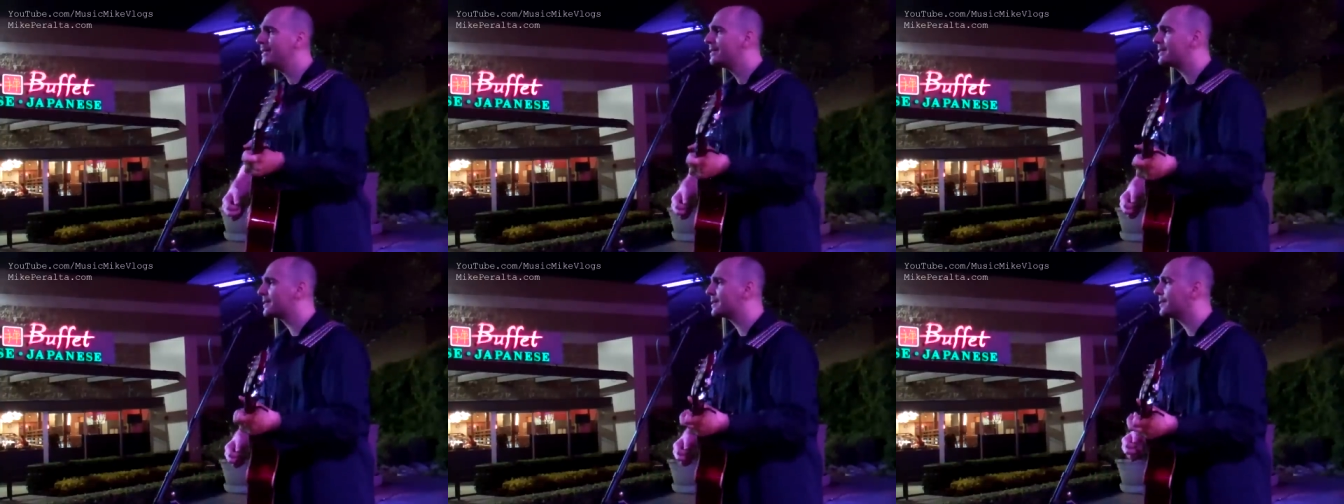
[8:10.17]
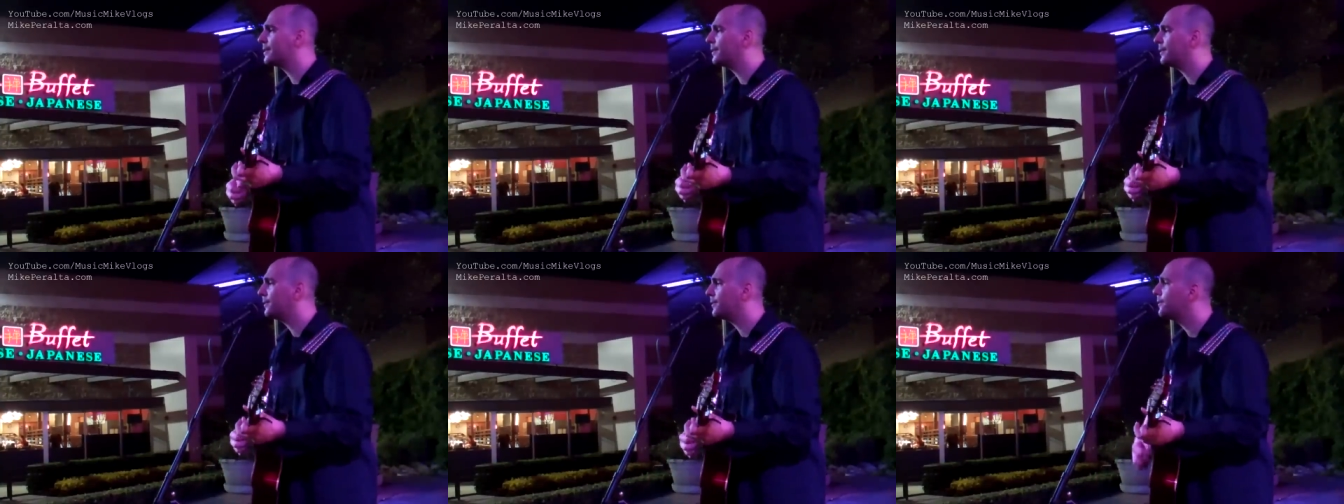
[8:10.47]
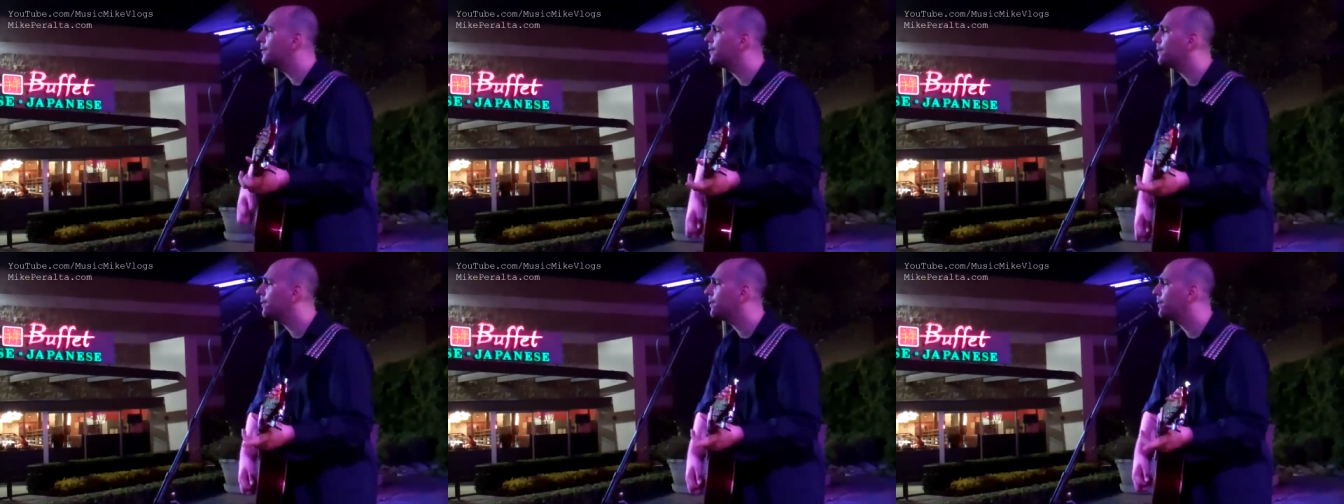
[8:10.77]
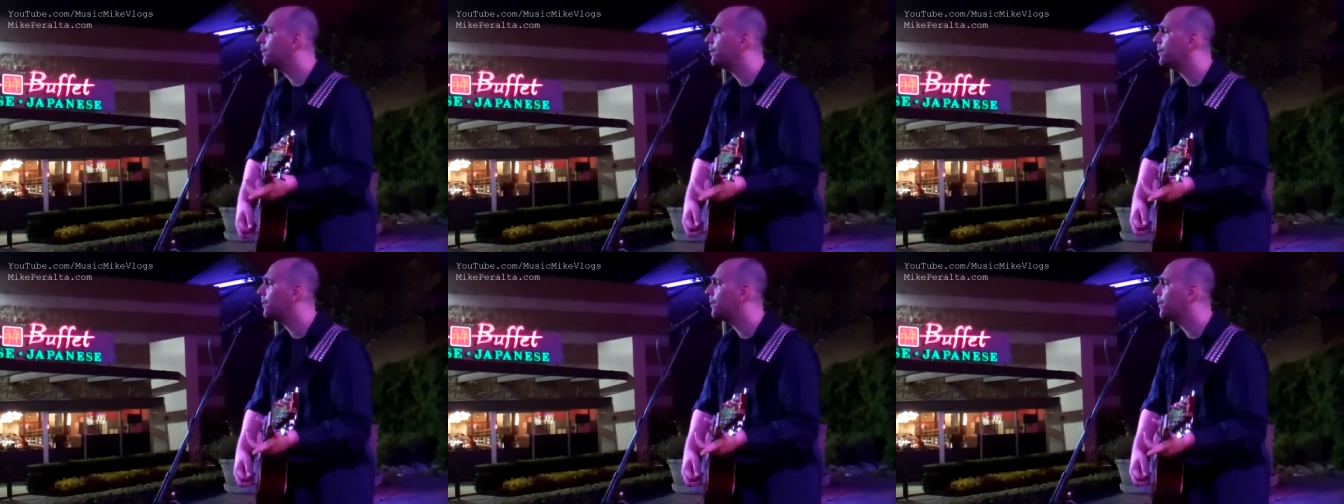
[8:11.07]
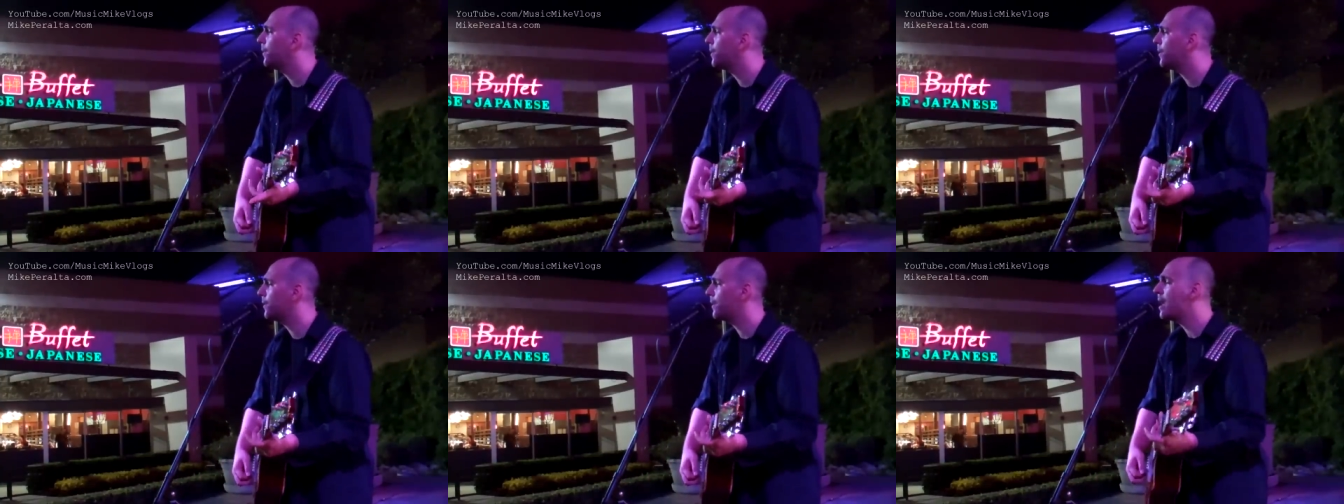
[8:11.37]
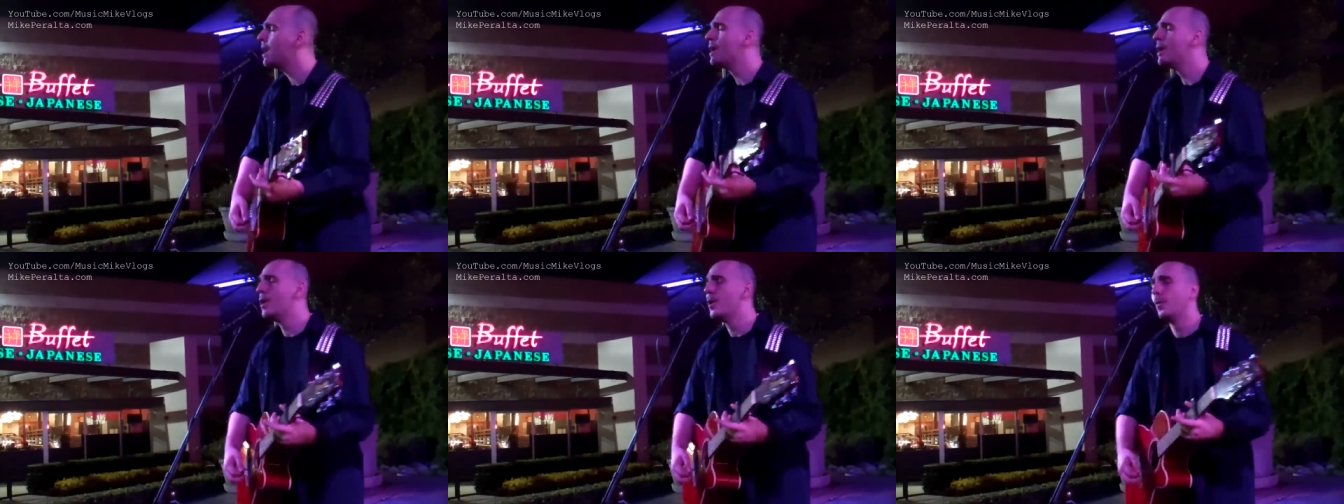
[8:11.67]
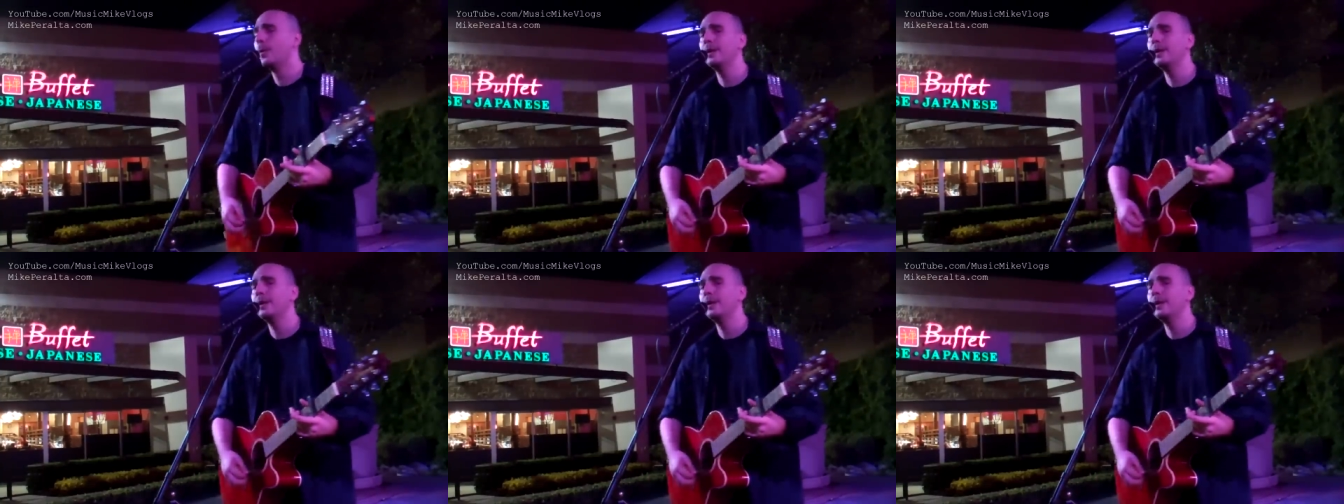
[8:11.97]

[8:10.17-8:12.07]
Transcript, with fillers: It's all wrong.